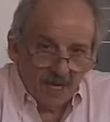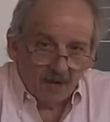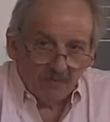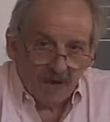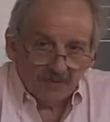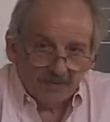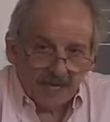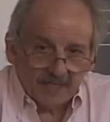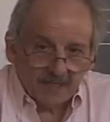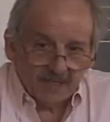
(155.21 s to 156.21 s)
around
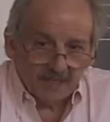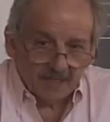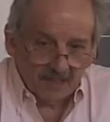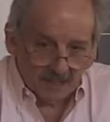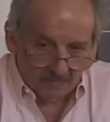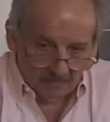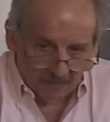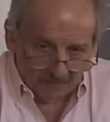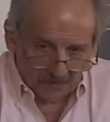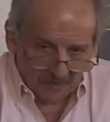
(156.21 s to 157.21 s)
1910,
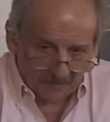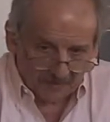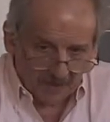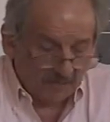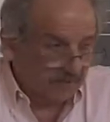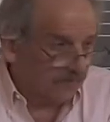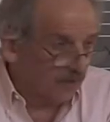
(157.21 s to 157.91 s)
roughly around the time that